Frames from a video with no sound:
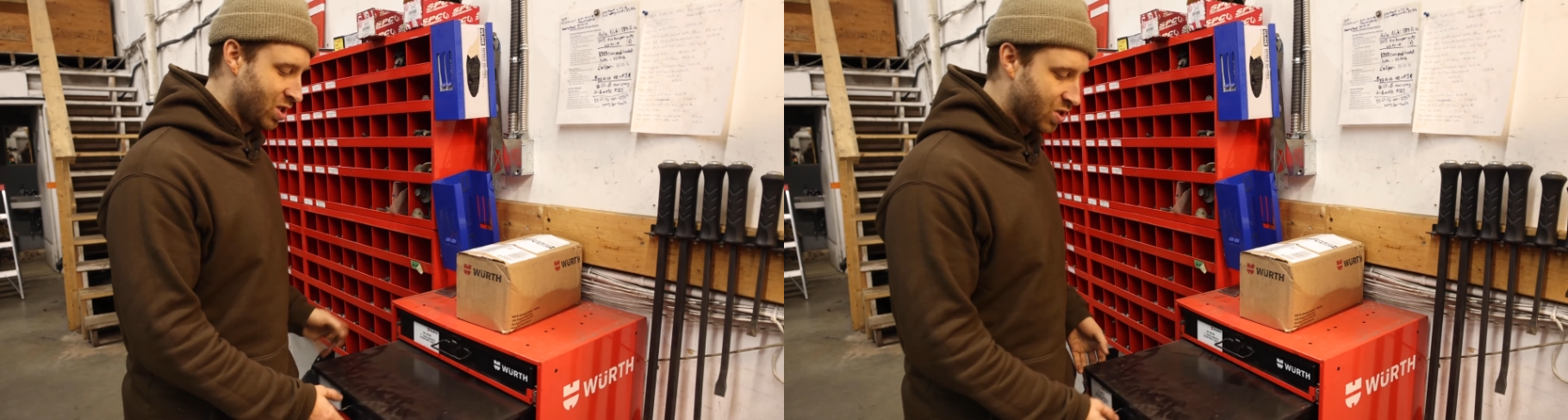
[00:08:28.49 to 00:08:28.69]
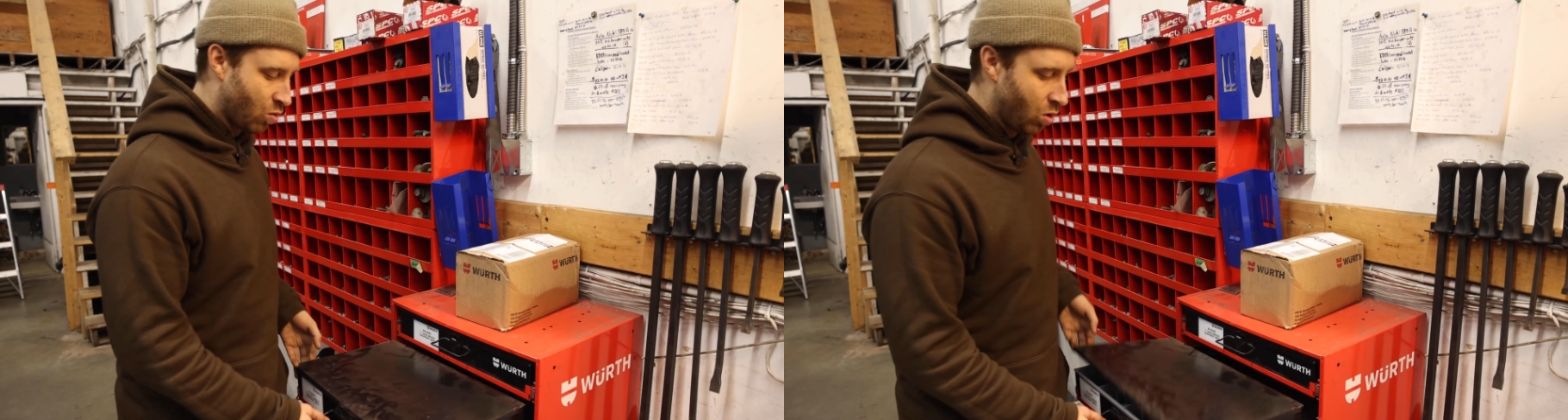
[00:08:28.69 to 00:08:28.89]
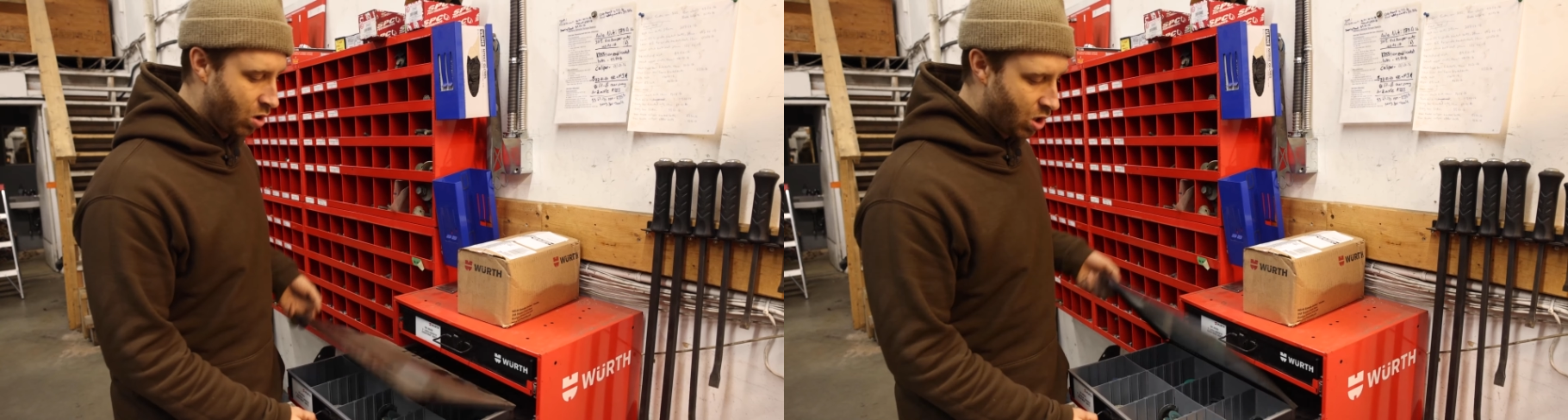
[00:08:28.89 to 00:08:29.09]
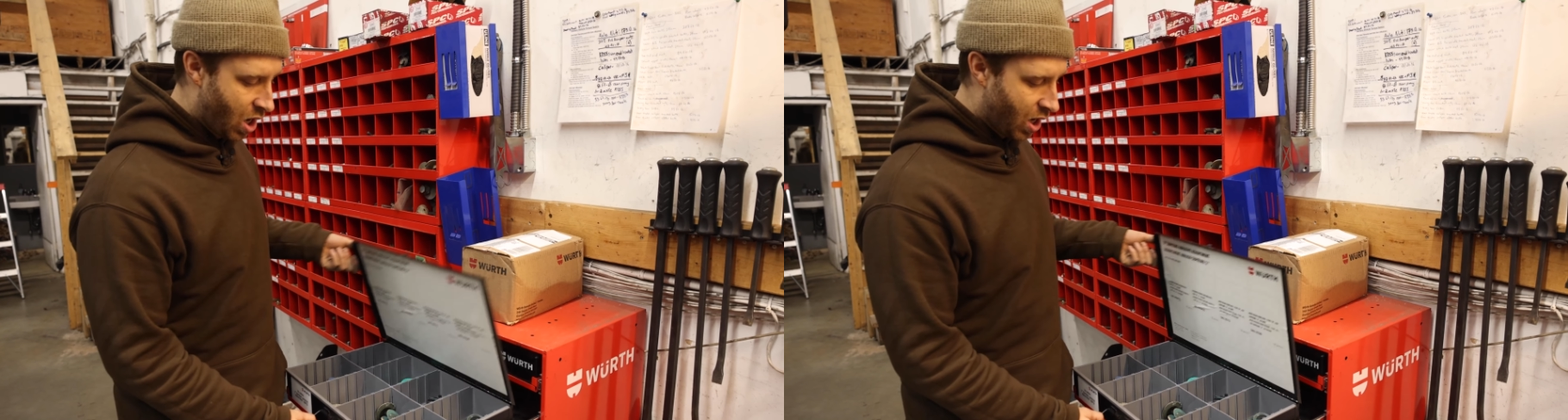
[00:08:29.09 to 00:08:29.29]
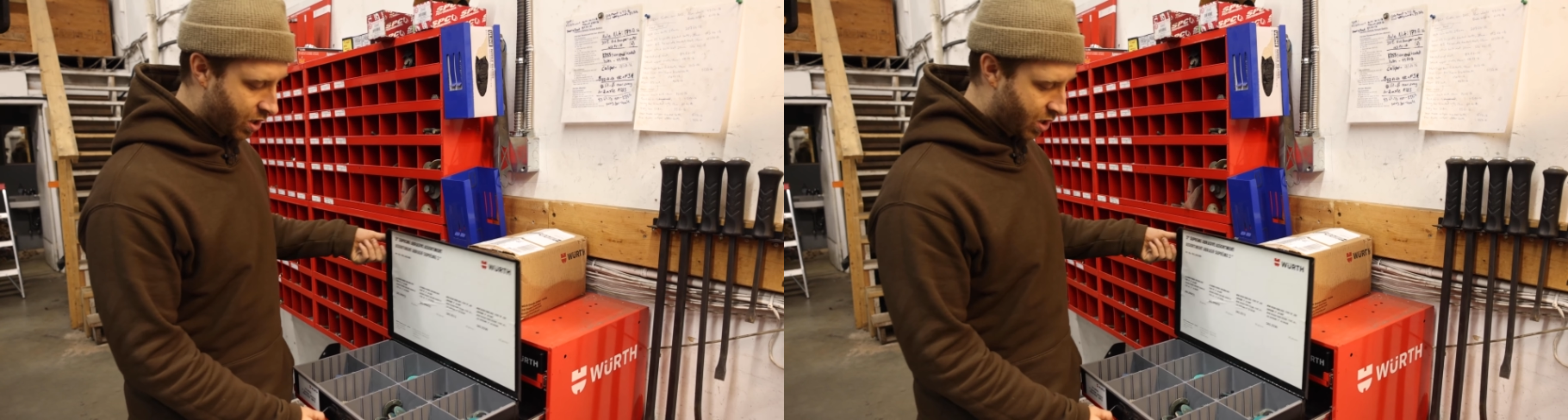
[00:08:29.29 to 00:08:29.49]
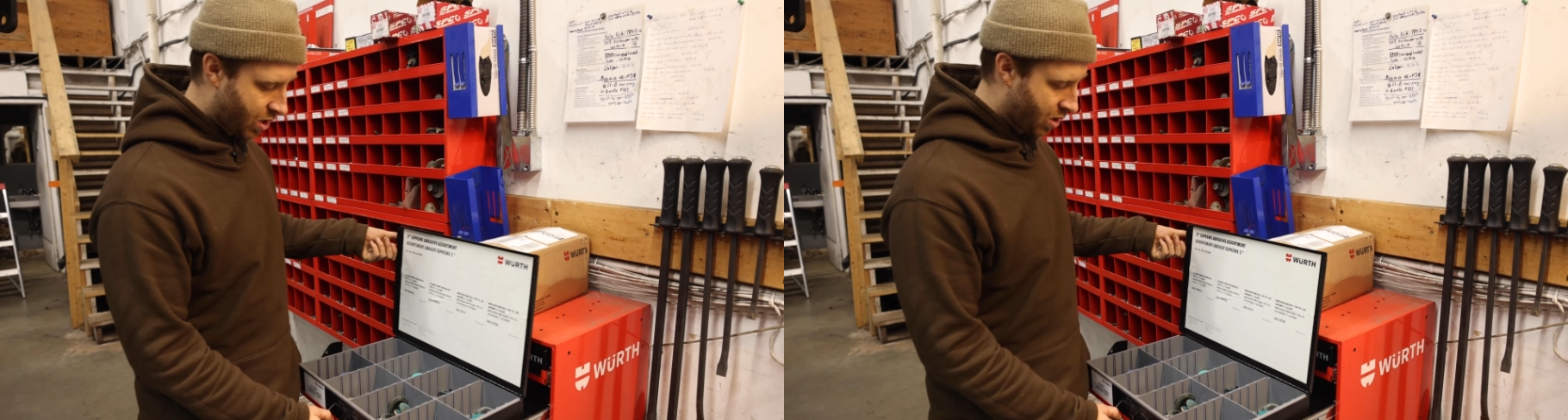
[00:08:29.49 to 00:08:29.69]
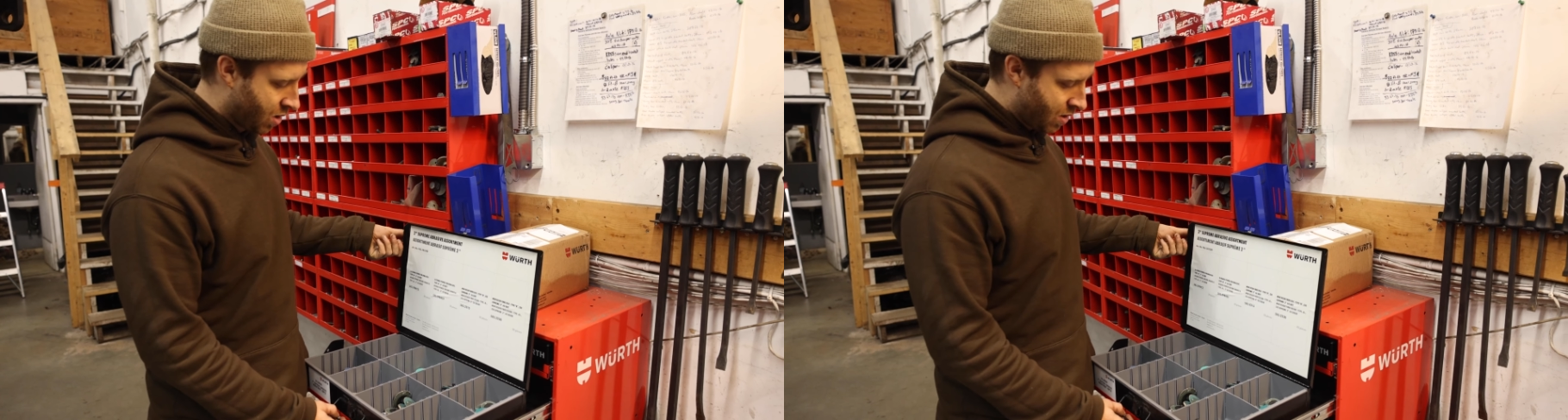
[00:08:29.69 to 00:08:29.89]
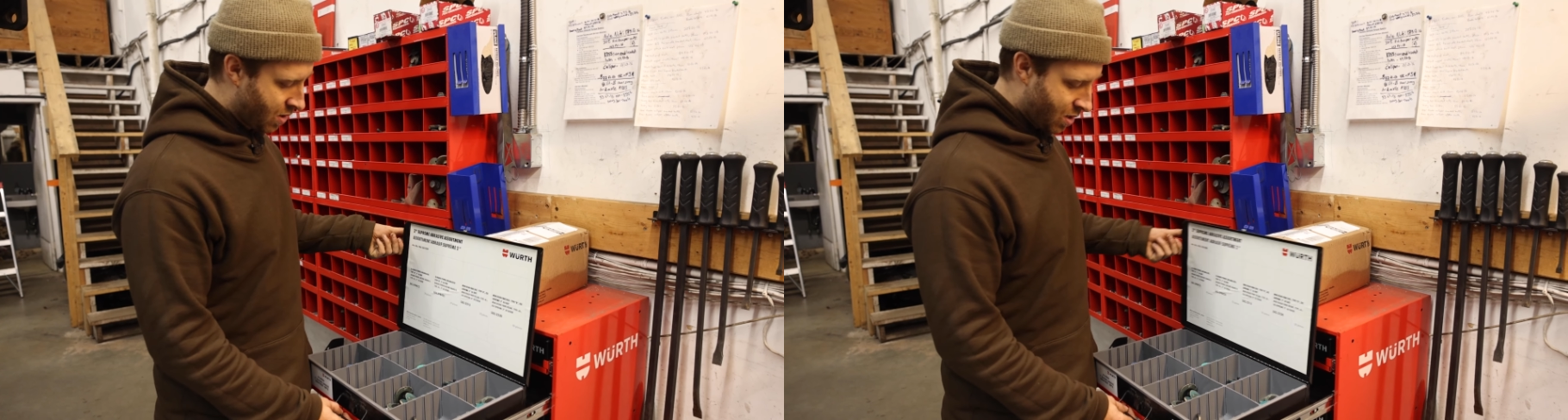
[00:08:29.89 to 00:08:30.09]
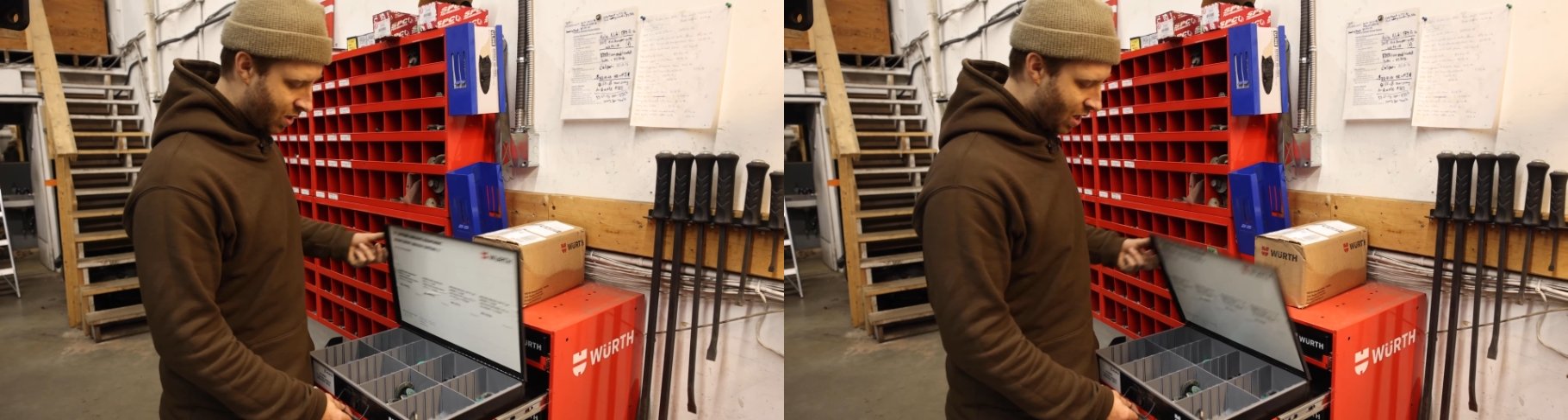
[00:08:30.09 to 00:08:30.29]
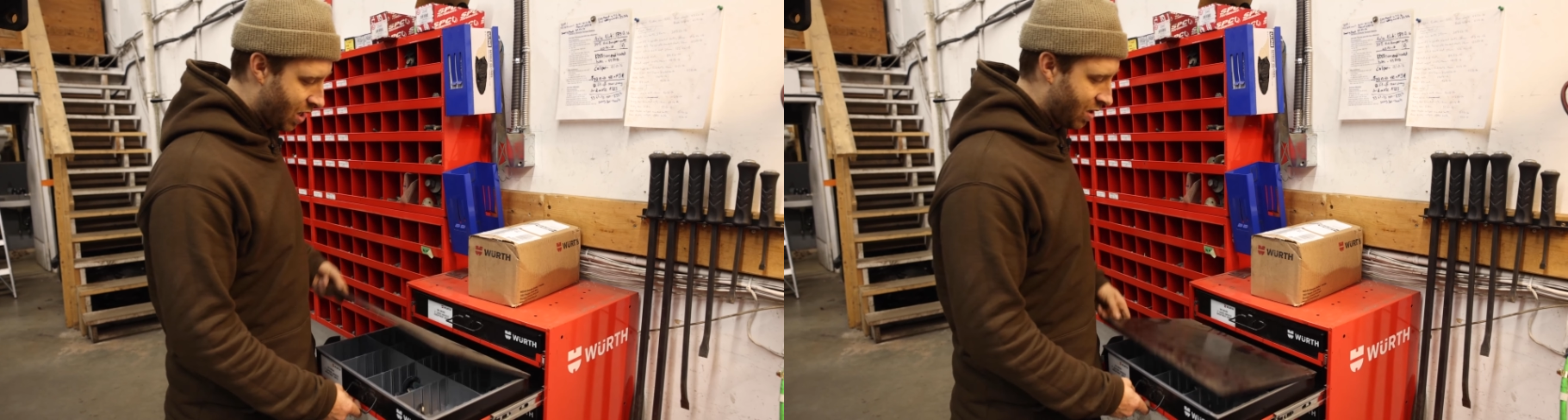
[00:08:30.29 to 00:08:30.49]
just roll-lock
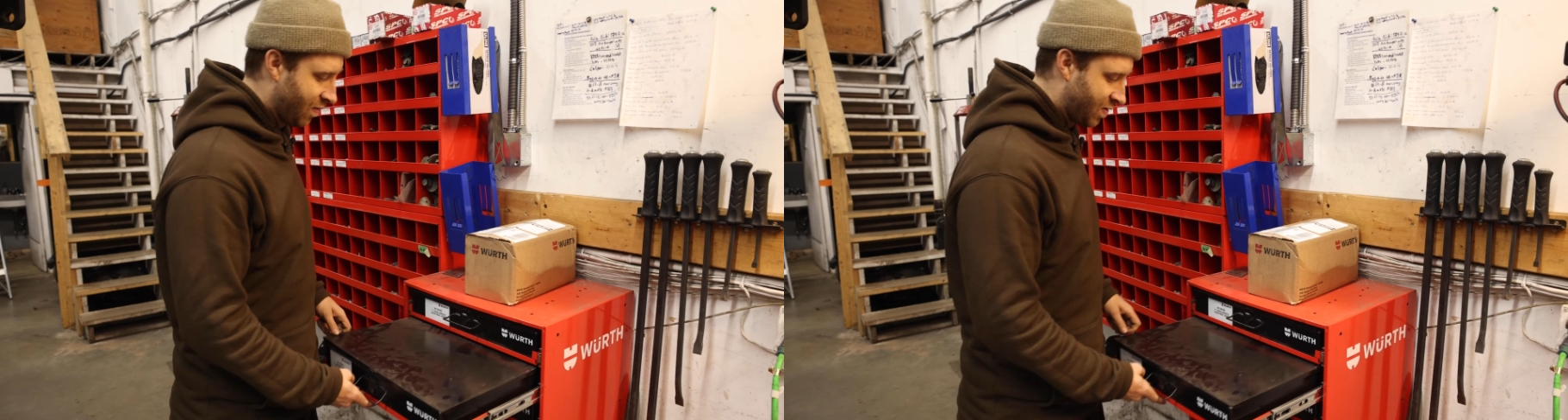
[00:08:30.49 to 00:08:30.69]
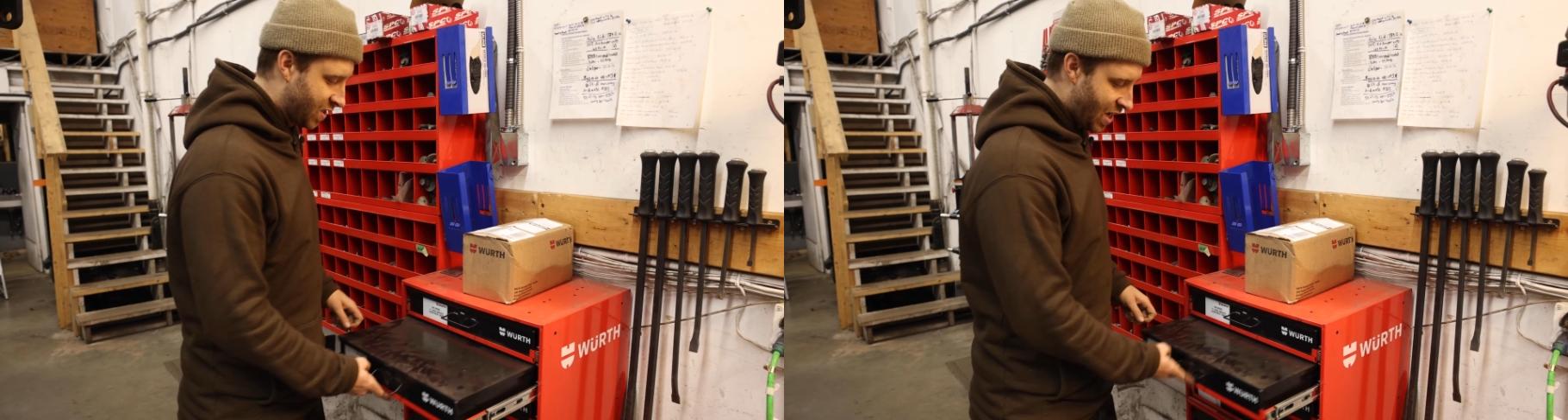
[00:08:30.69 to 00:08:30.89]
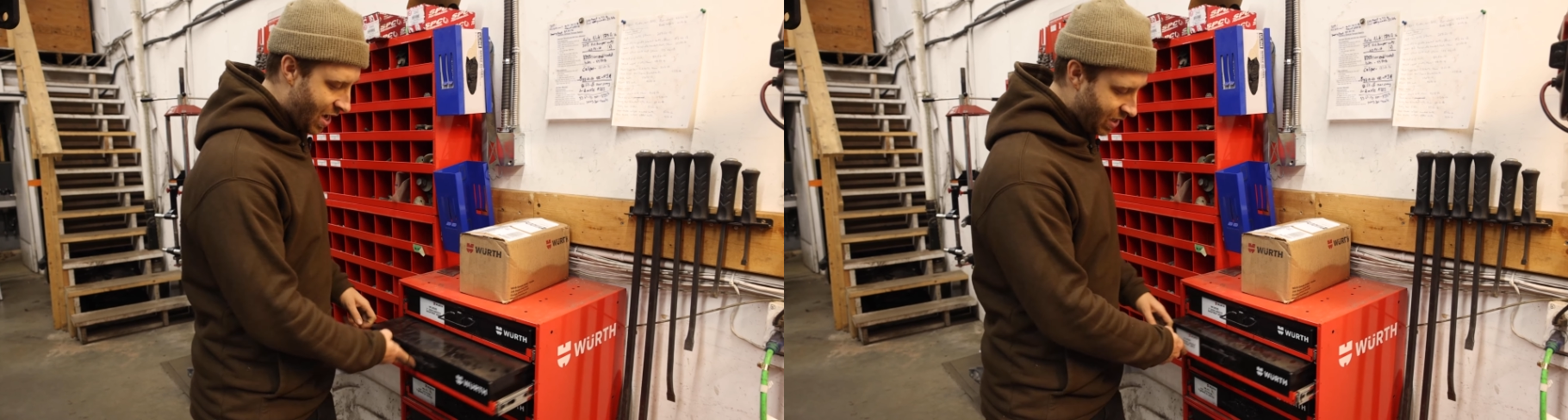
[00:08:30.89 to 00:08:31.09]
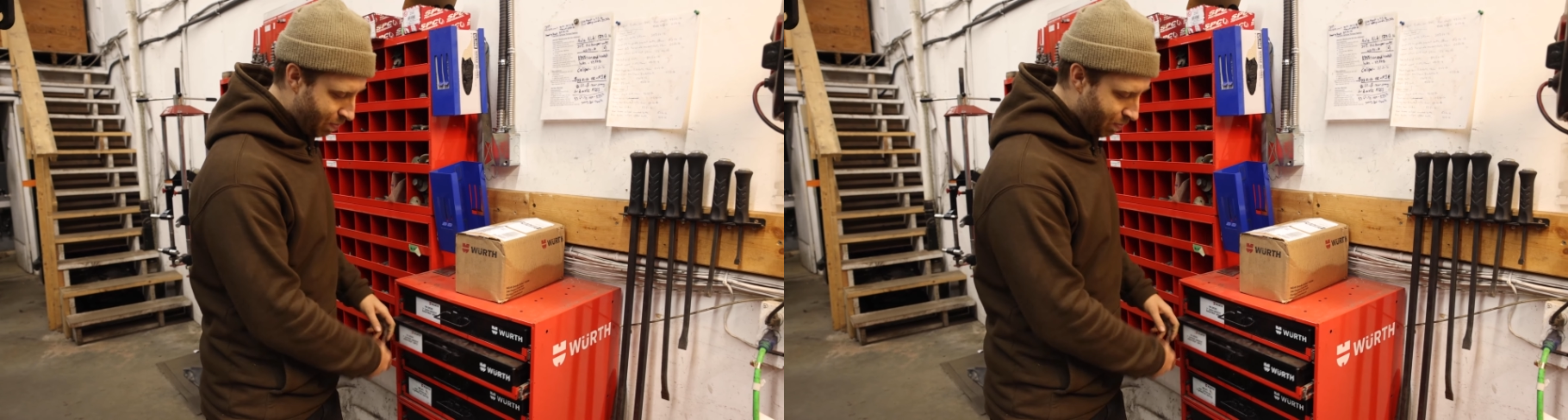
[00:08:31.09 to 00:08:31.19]
kind of sandy